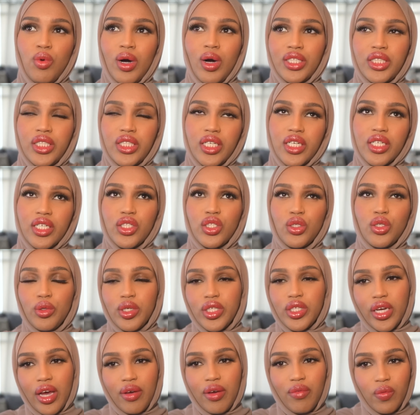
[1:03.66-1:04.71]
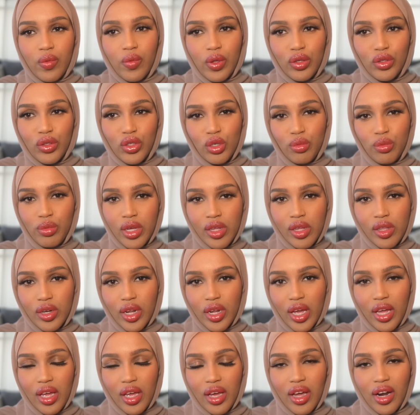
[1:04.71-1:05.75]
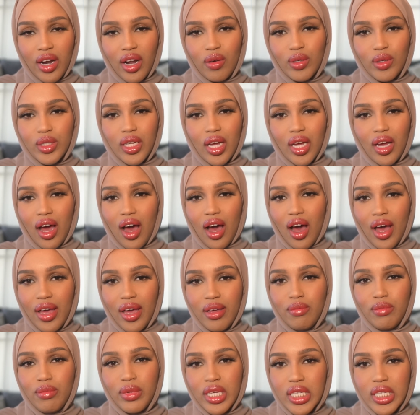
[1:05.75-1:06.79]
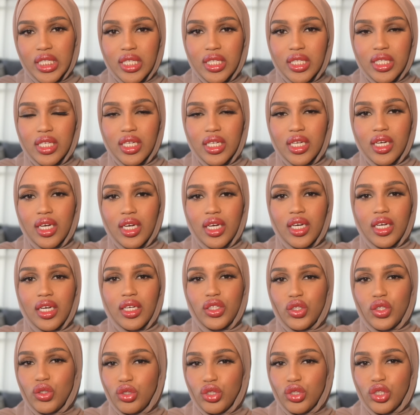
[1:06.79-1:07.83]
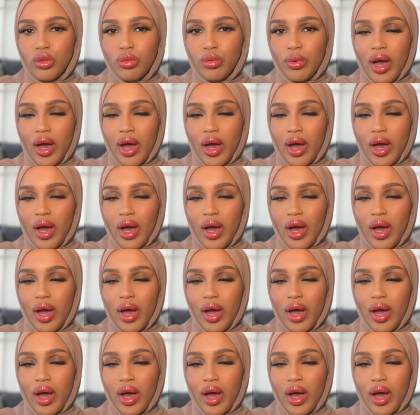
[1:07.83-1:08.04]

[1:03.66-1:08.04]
watching a storytime YouTube the other day and I was like I miss YouTube.